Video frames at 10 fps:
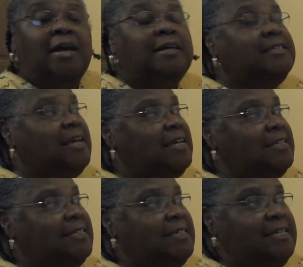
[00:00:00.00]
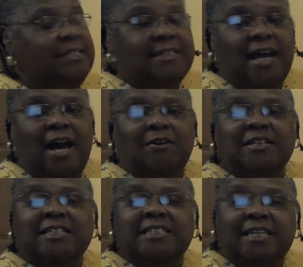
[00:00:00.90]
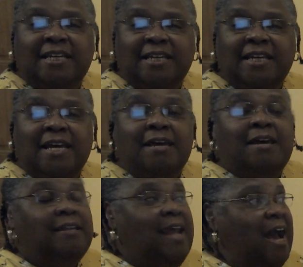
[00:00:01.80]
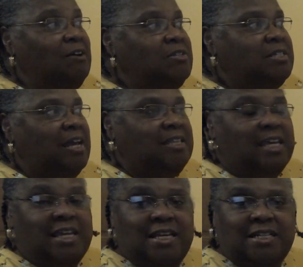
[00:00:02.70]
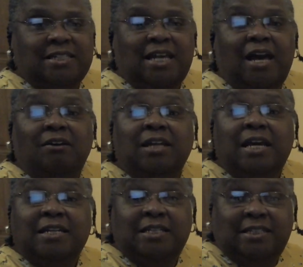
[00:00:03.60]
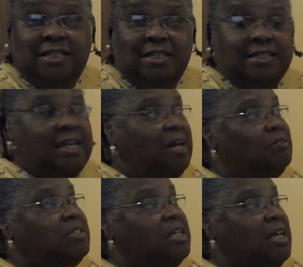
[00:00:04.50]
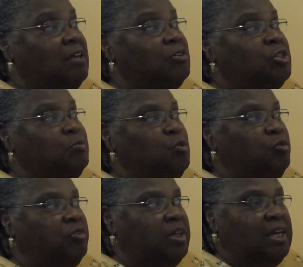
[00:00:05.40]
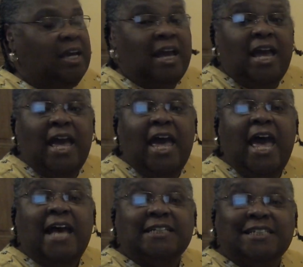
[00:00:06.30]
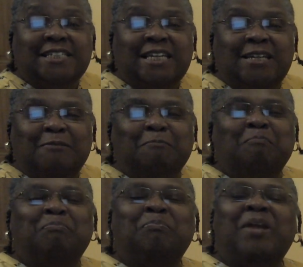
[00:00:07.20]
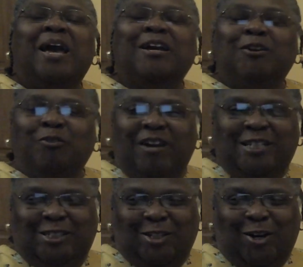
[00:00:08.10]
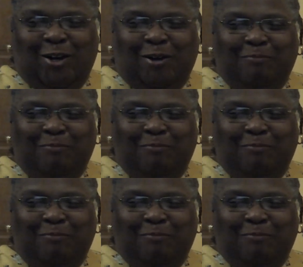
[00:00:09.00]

Say the T sound, t. Now say the E sound and the T sound together smoothly, et. Great job.